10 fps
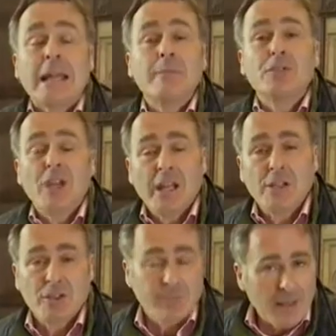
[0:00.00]
name
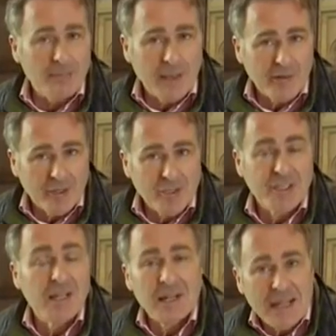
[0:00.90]
changed by marriage
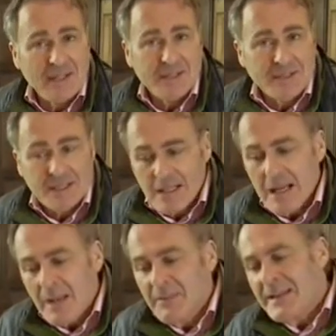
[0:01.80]
to Lennard,
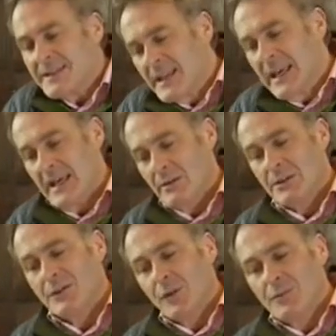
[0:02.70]
and these
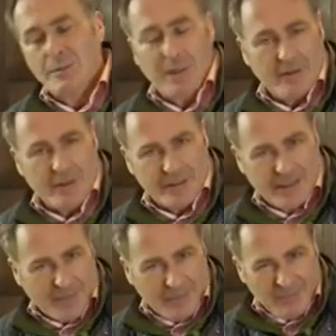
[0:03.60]
accounts from the period
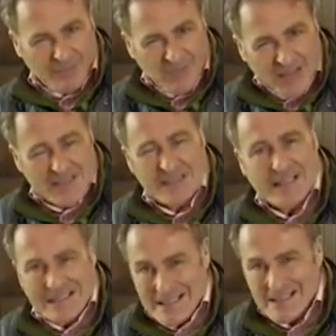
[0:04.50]
give a
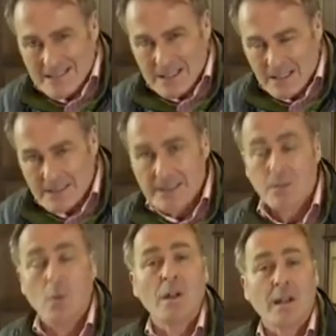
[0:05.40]
fascinating insight
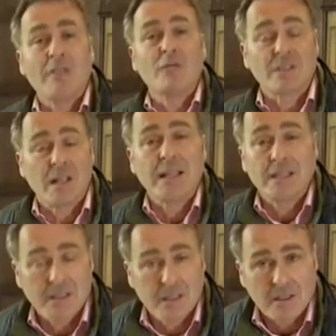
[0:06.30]
into what life was like
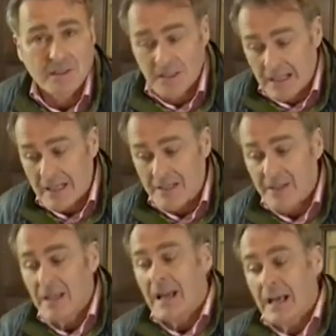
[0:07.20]
in the castle
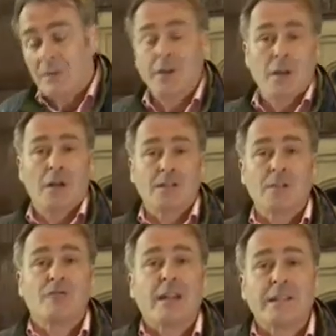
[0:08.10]
and how the
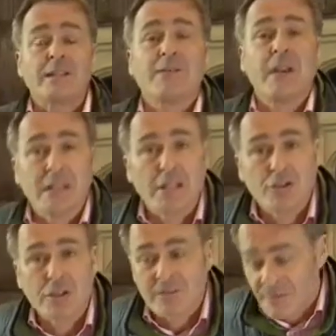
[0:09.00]
castle ran its
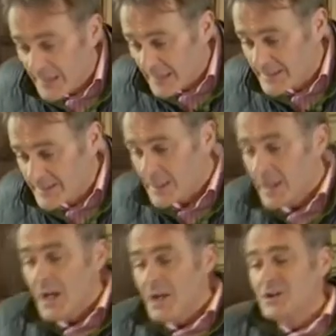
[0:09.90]
financial affairs.
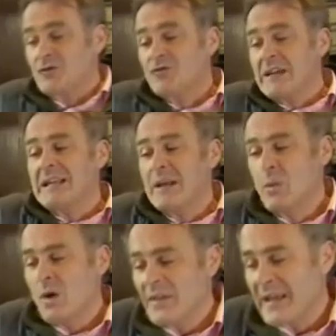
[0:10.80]
And just
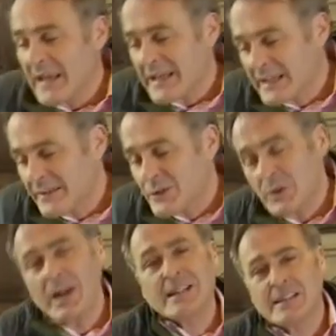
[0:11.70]
reading what they ate gives
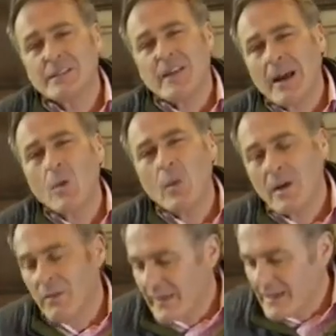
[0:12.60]
you an idea of how
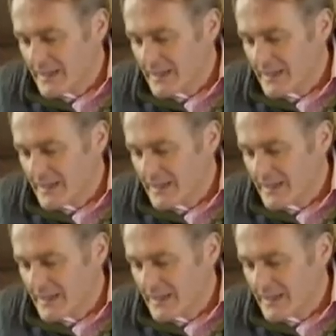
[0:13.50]
well they